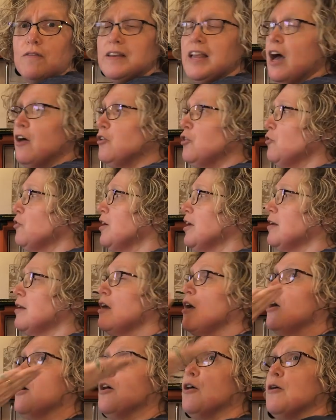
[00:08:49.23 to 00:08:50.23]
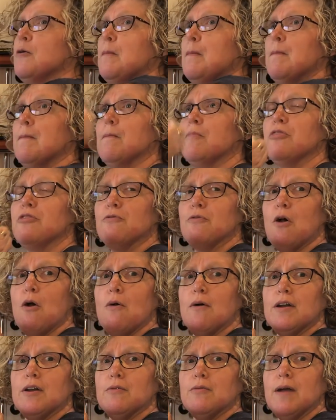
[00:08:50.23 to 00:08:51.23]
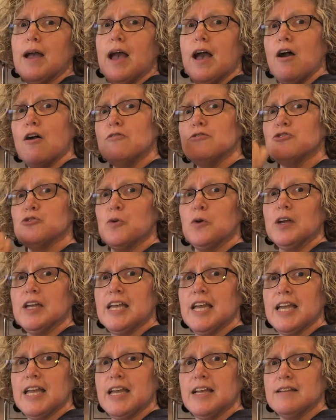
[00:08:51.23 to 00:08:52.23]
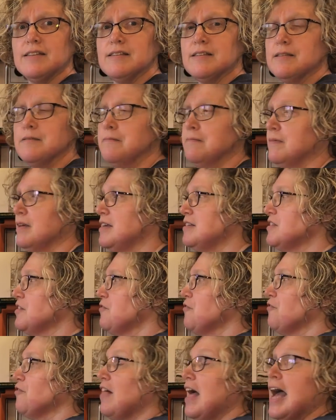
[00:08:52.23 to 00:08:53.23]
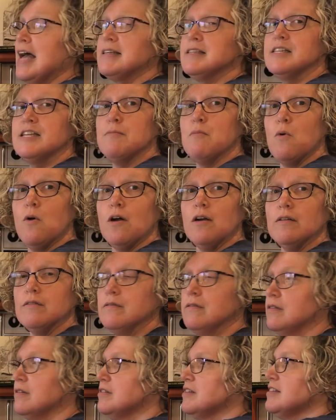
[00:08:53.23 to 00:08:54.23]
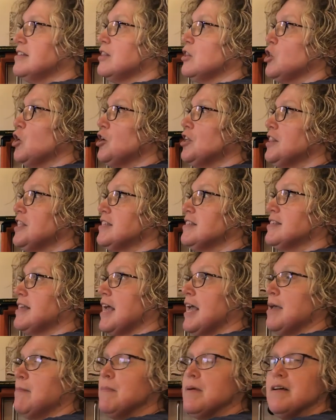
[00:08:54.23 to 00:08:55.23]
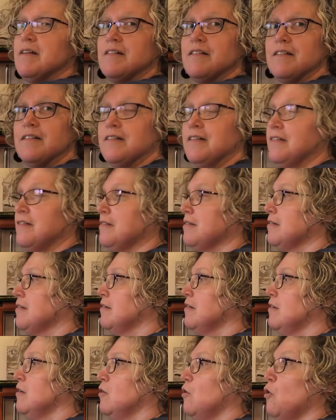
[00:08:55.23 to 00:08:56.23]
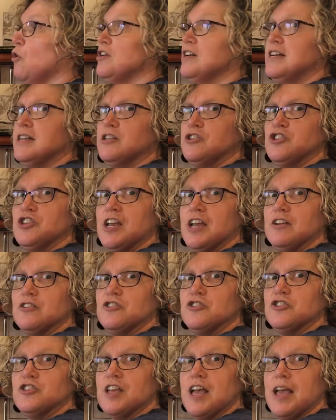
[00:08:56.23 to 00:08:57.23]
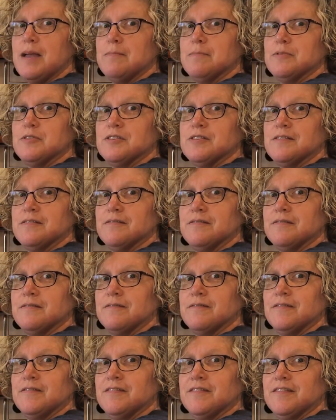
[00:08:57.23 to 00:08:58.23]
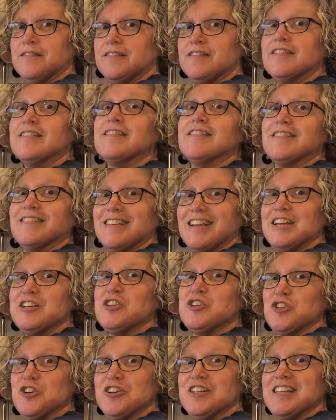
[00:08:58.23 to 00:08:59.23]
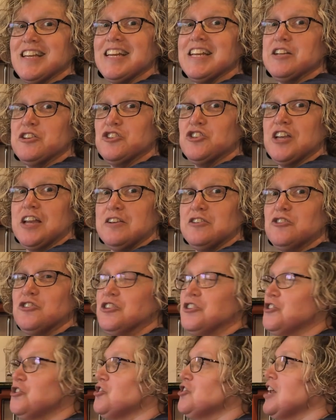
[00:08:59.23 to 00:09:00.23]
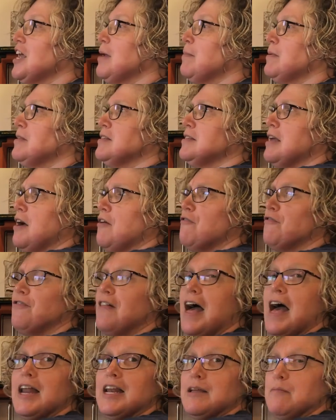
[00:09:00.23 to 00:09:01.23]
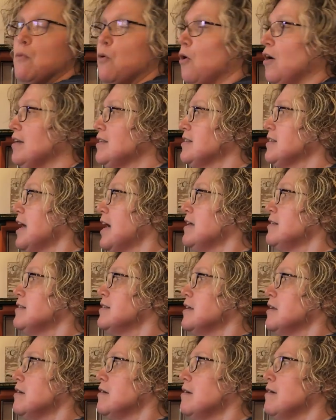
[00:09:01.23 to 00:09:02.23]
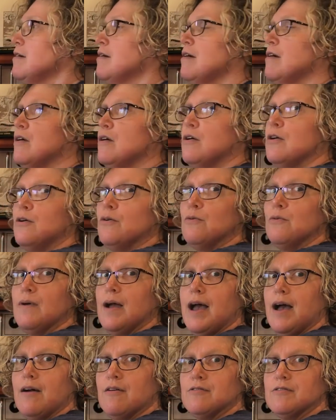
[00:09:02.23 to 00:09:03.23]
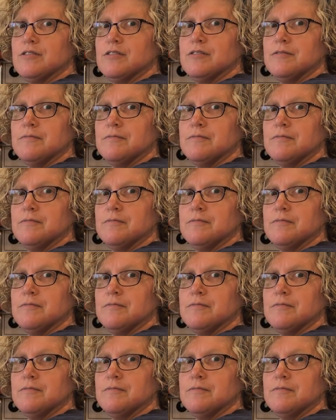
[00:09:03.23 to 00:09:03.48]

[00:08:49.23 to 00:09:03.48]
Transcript: Now you can throw it around or kick it. Is it flat anymore? Does it look the same? Or did it change shapes? It sure did. It changed its shape. It's not flat anymore. It's nice and round.